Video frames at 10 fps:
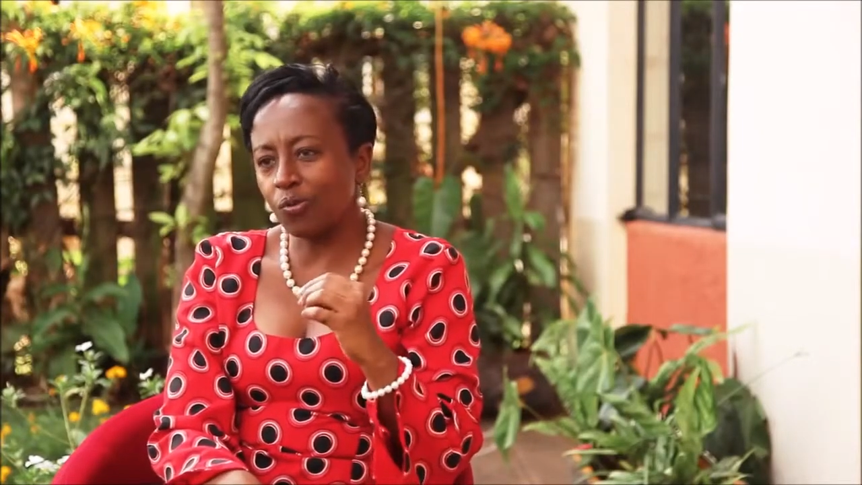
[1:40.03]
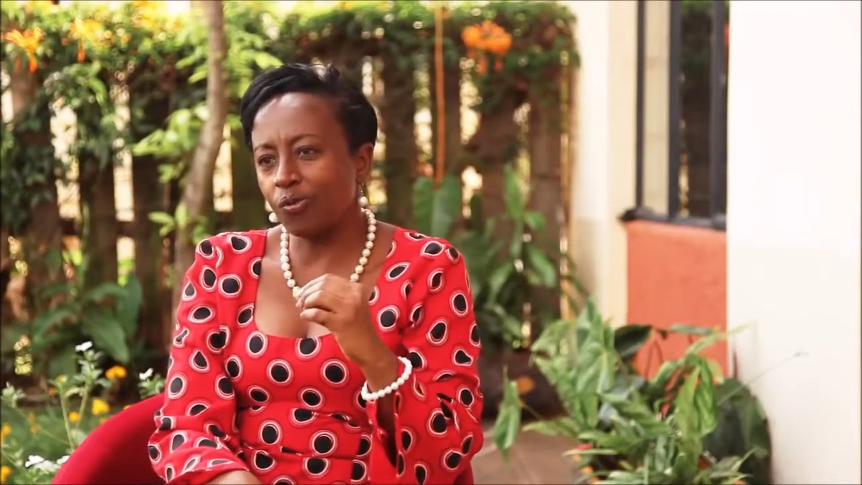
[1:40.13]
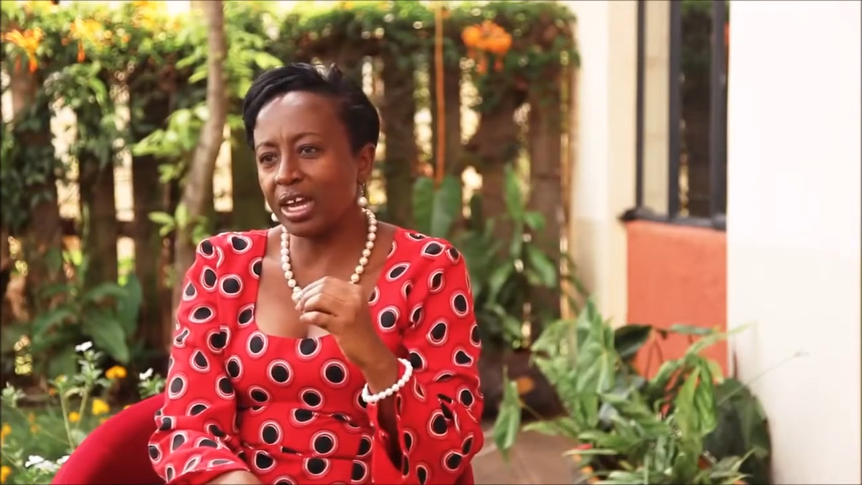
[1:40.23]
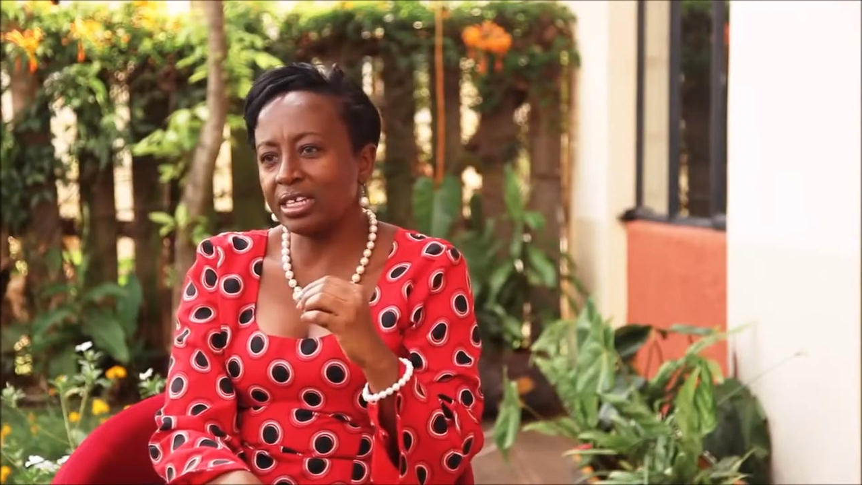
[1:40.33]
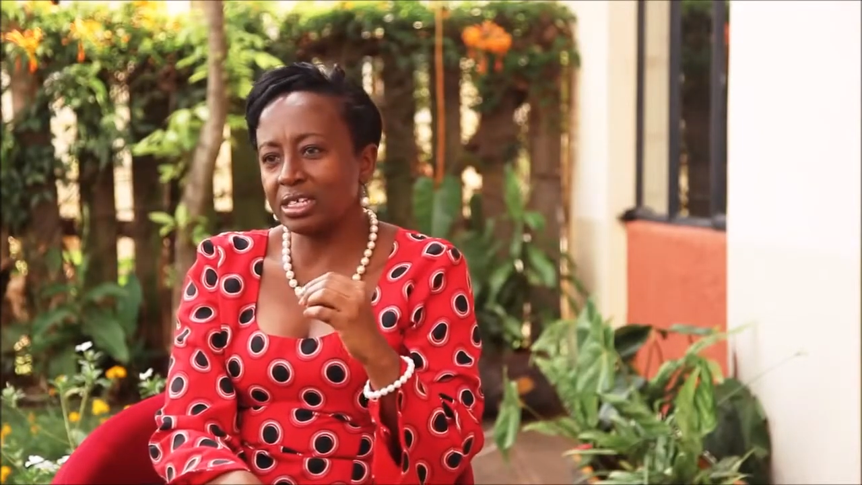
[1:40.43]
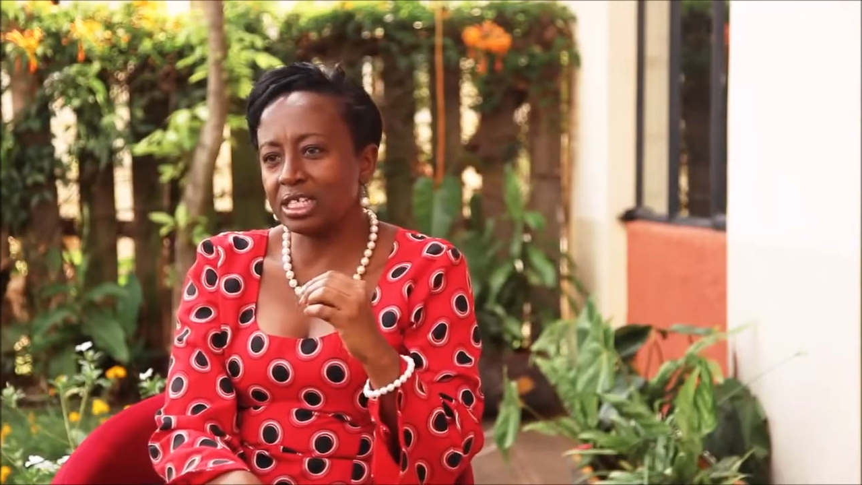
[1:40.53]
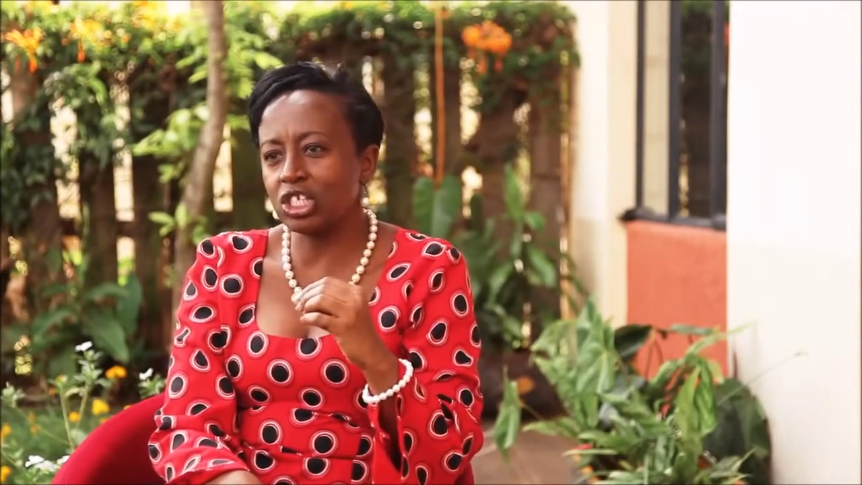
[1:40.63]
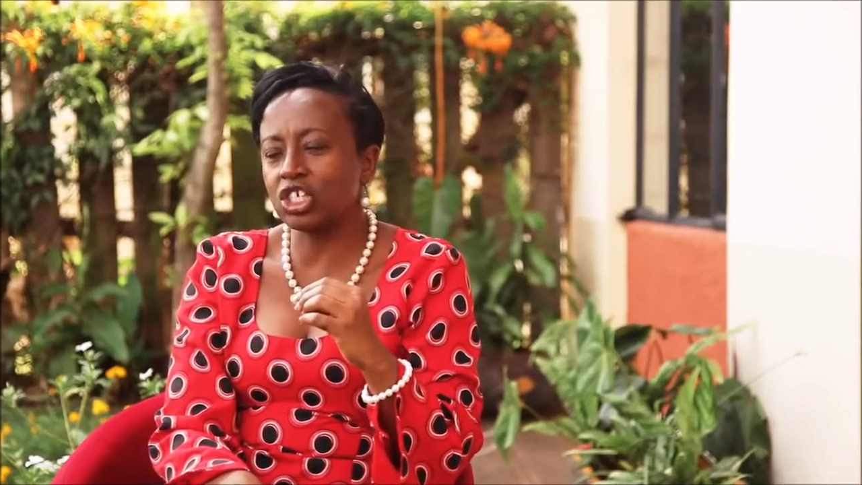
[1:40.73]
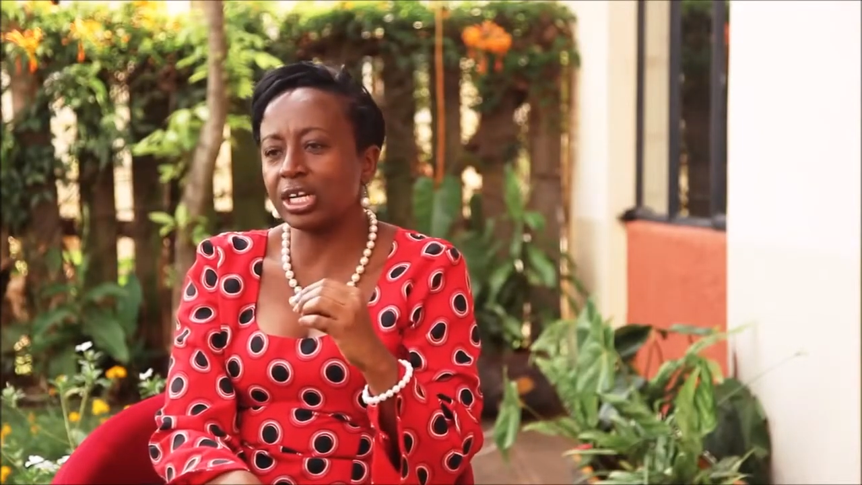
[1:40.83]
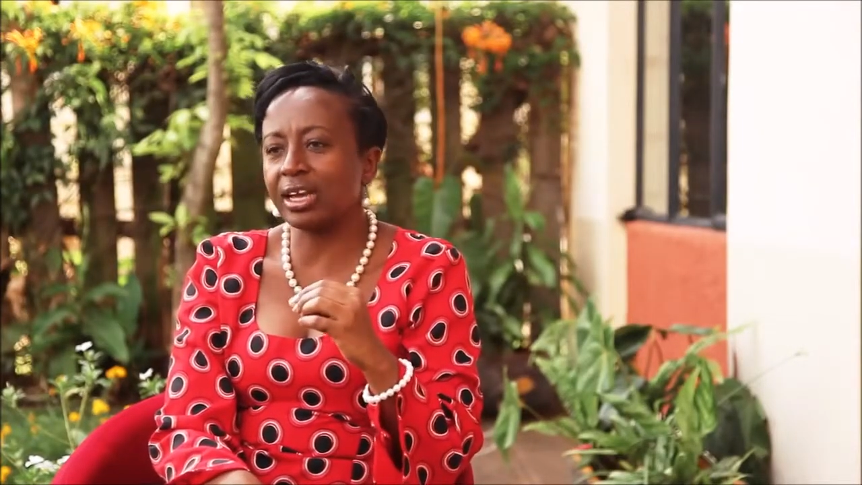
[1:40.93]
find a
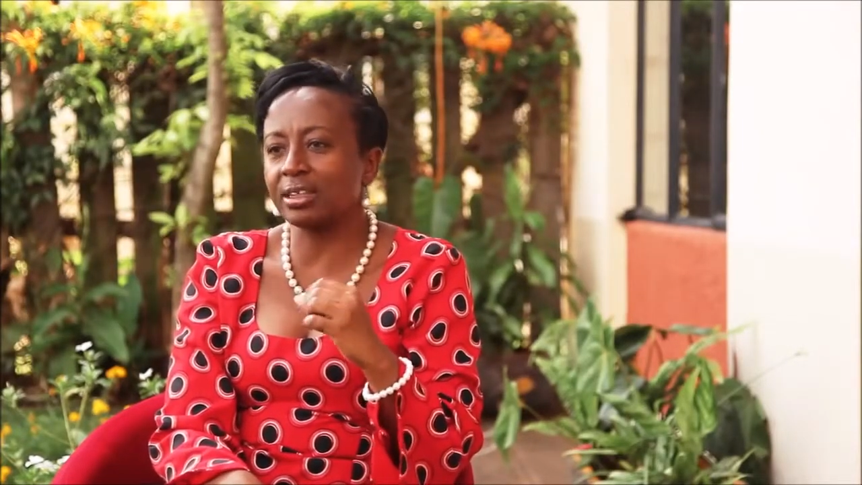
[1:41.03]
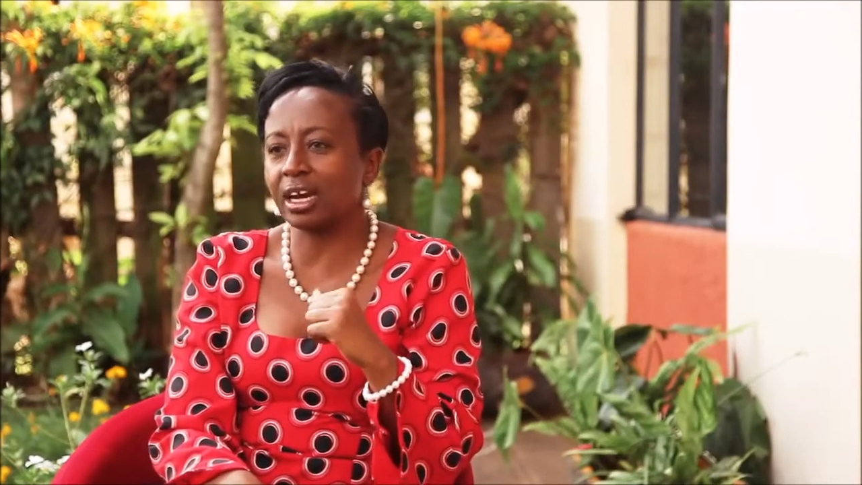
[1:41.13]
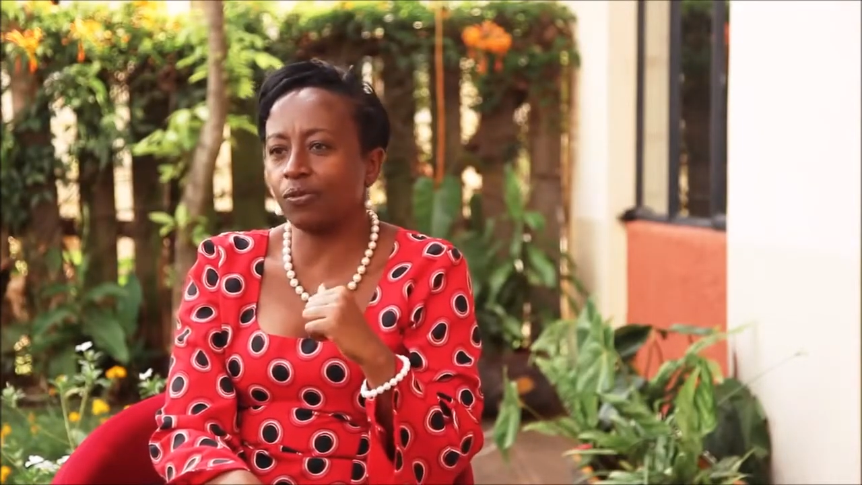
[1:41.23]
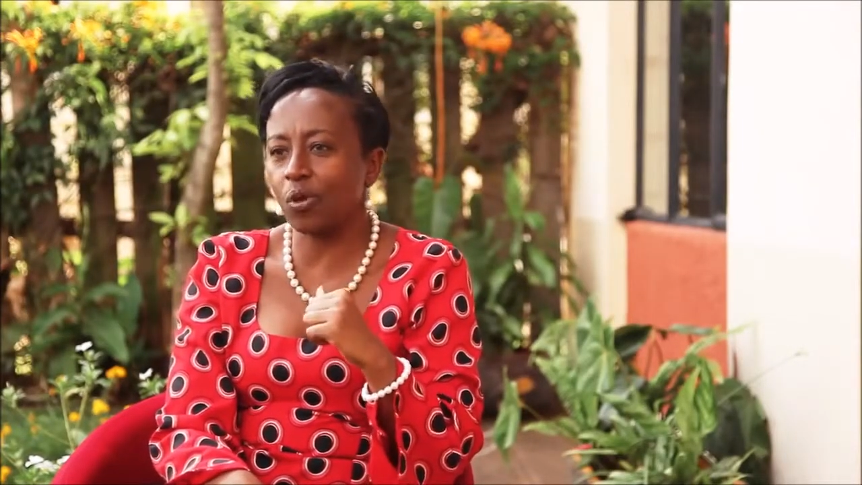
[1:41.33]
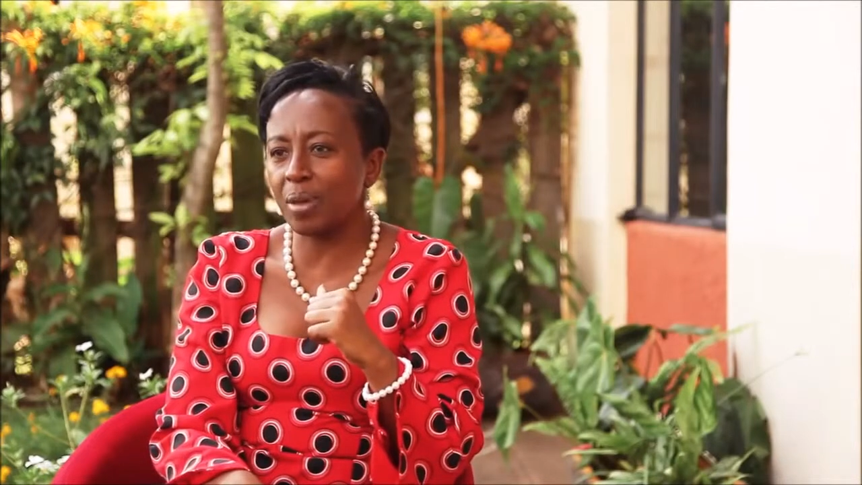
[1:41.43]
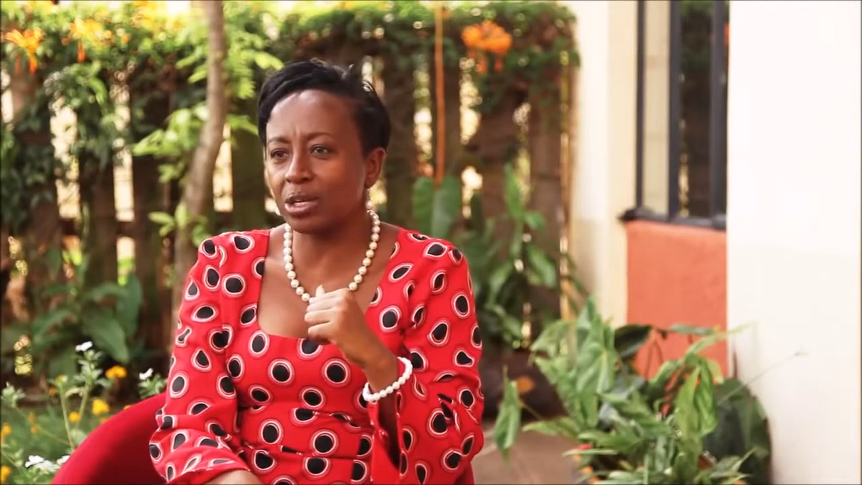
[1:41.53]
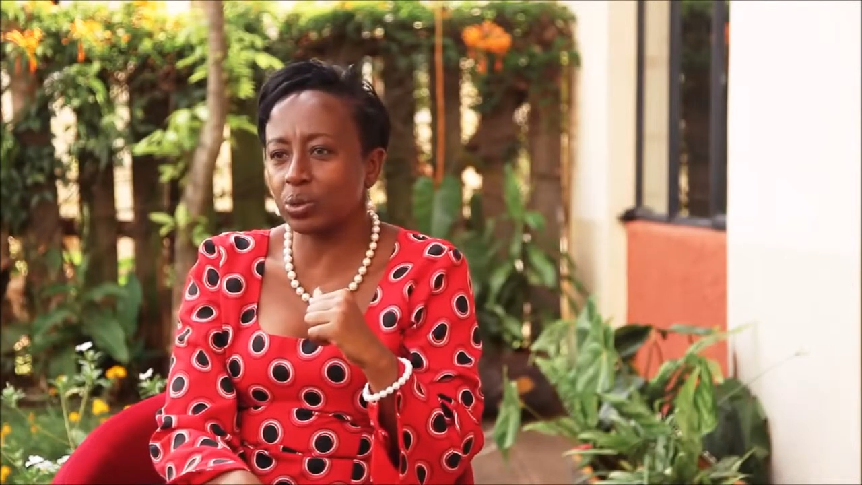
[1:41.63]
t-shirt like that for my